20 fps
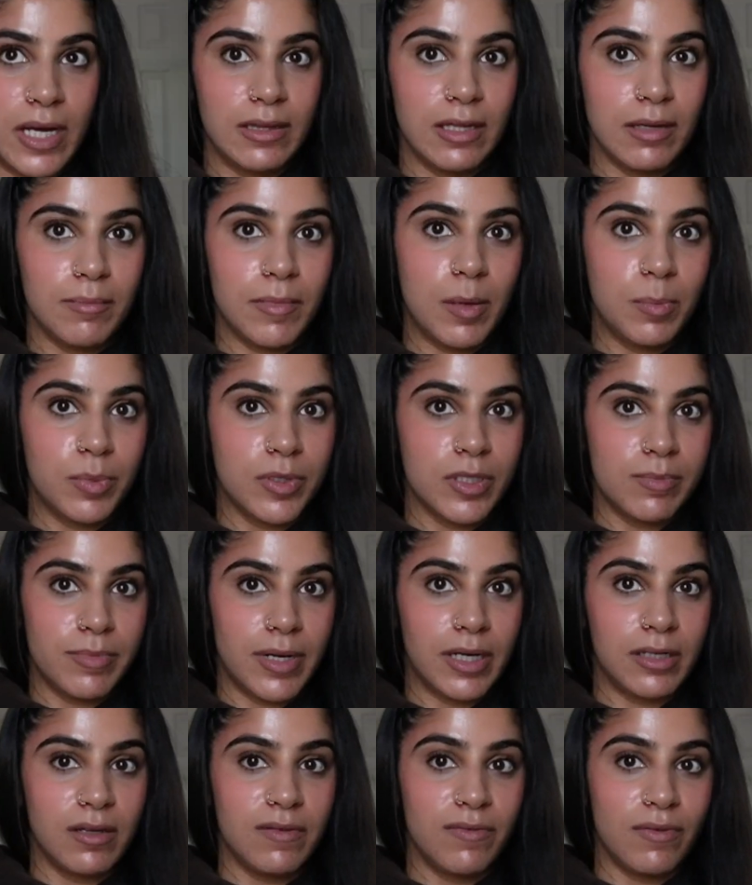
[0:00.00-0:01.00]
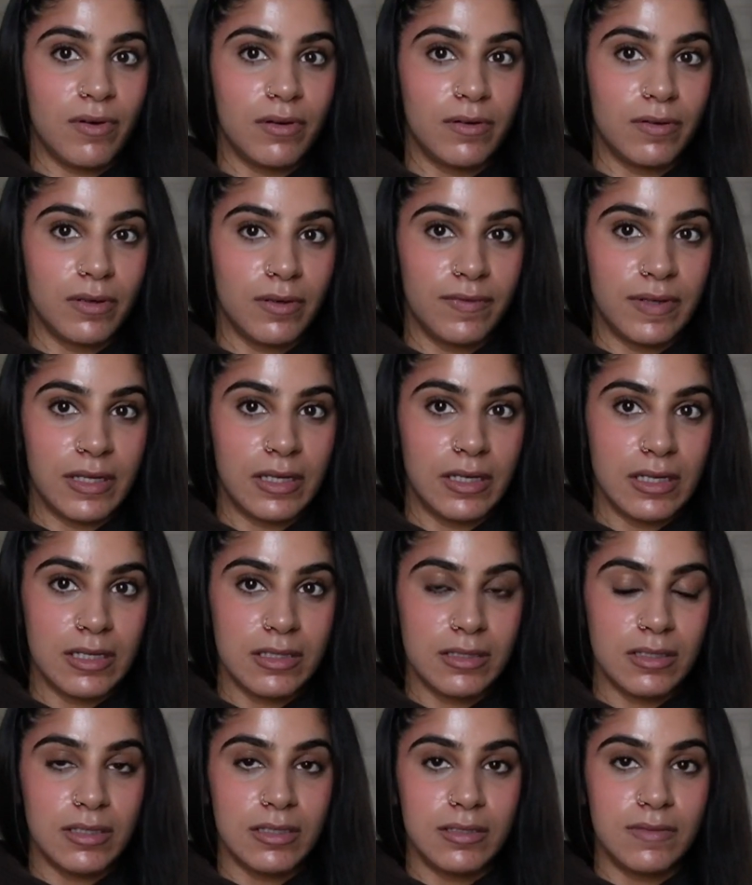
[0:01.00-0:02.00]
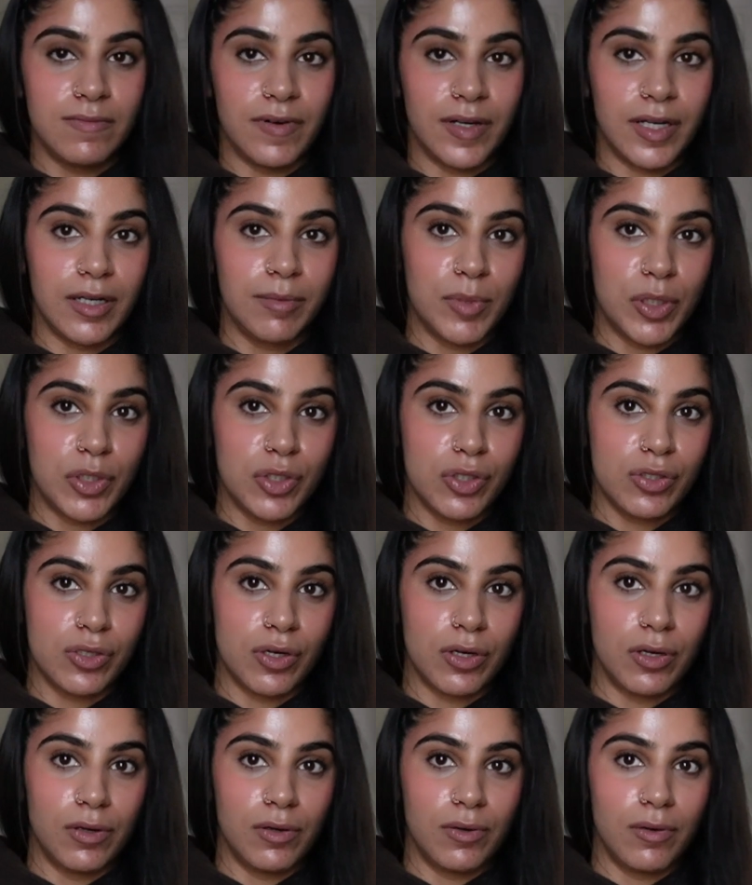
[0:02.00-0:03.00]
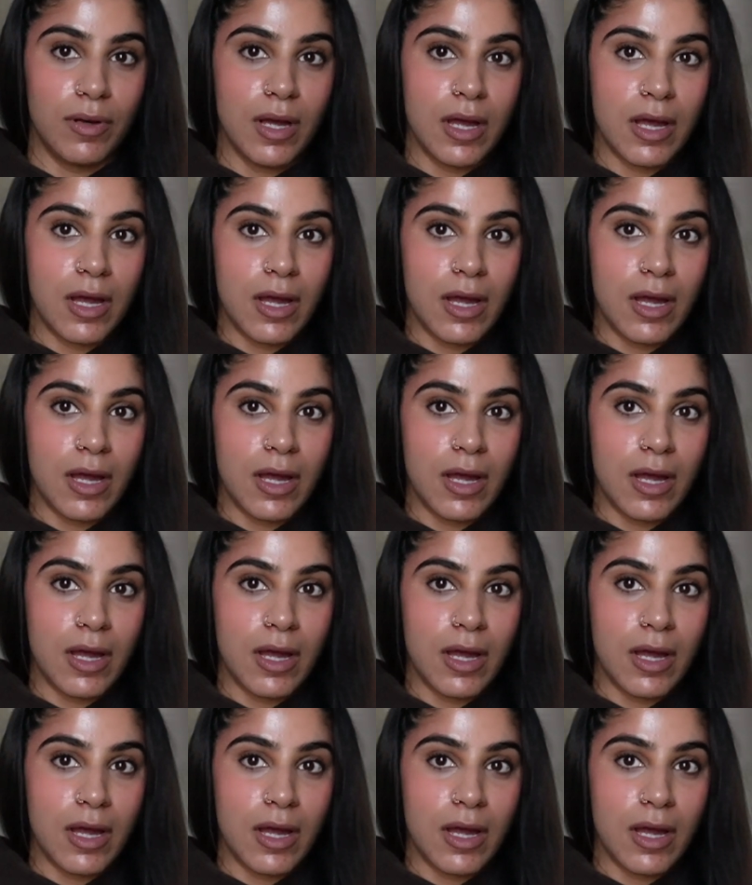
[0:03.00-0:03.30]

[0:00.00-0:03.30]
I think my perspective on fitness is very much so